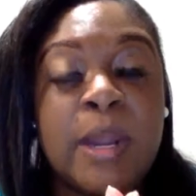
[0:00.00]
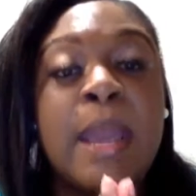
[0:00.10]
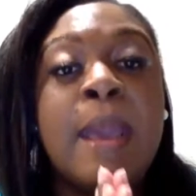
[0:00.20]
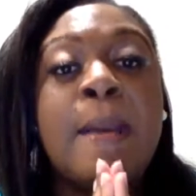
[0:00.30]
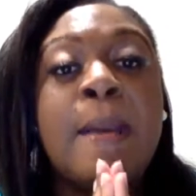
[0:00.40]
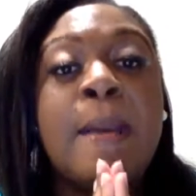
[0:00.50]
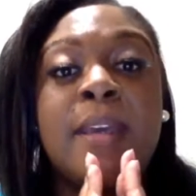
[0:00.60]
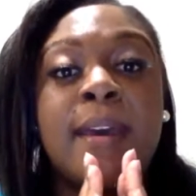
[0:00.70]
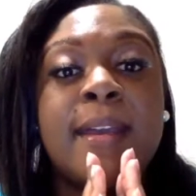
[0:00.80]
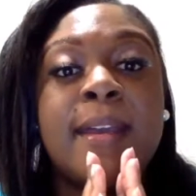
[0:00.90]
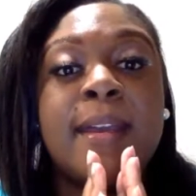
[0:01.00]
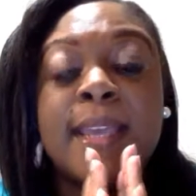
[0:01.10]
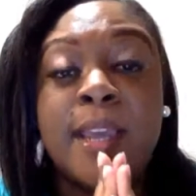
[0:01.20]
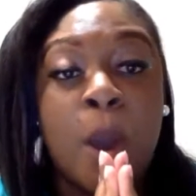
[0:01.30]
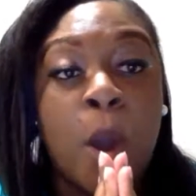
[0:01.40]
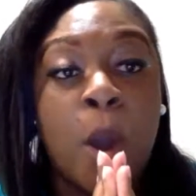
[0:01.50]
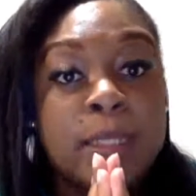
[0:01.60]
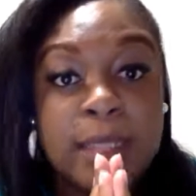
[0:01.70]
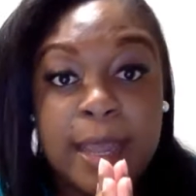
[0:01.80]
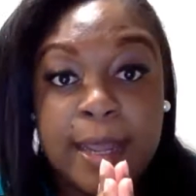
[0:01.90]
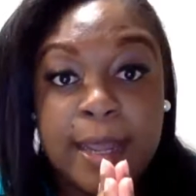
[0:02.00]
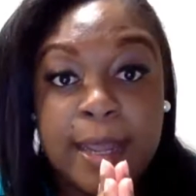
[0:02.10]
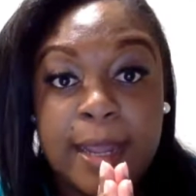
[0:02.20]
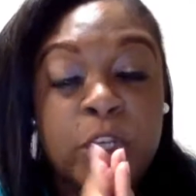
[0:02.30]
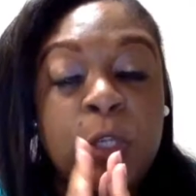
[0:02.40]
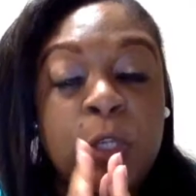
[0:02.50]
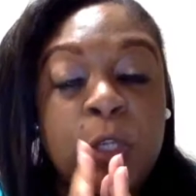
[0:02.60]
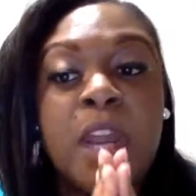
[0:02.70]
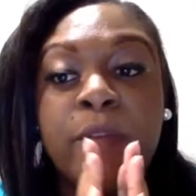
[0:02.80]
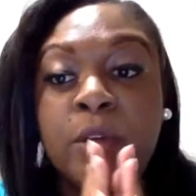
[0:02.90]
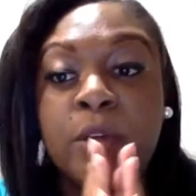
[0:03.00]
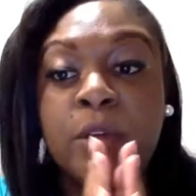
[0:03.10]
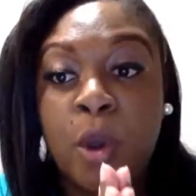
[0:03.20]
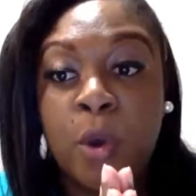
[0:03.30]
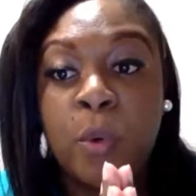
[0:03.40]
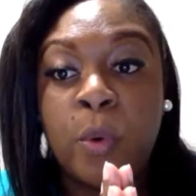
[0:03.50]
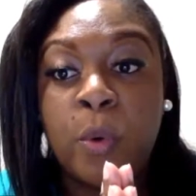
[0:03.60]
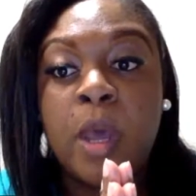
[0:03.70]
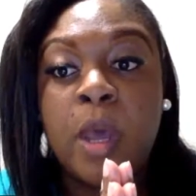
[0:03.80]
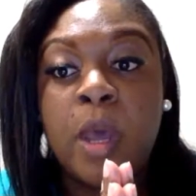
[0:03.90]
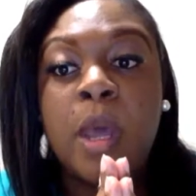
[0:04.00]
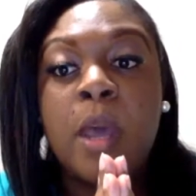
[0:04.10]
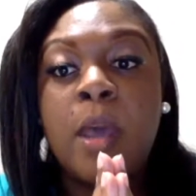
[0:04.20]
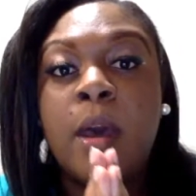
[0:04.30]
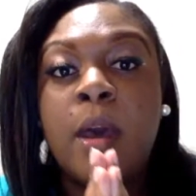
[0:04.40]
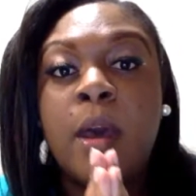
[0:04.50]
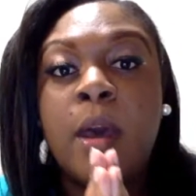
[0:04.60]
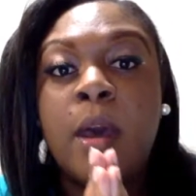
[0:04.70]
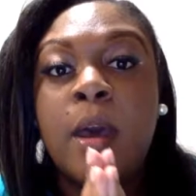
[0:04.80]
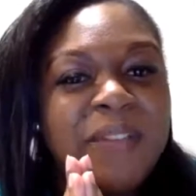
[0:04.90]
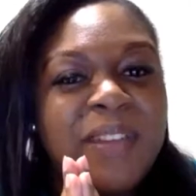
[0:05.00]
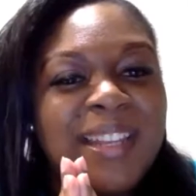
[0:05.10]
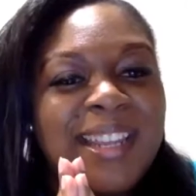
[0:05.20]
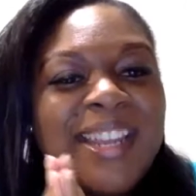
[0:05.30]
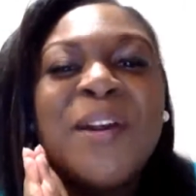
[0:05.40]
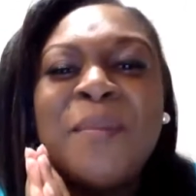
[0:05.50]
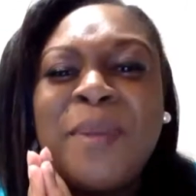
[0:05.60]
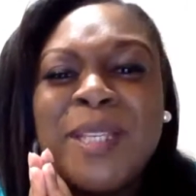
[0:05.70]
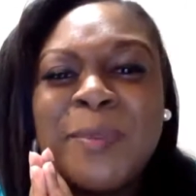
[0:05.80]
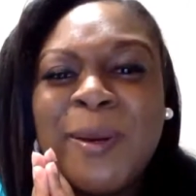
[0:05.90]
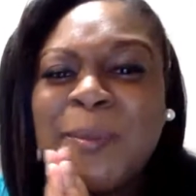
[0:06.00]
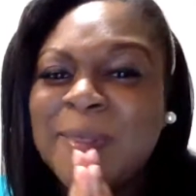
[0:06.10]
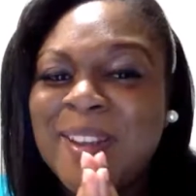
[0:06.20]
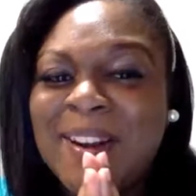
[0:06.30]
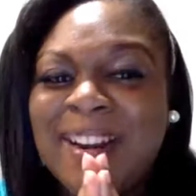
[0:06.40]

because it only takes one. You never know. What I said, Philly, you're in Pittsburgh. I'm sorry.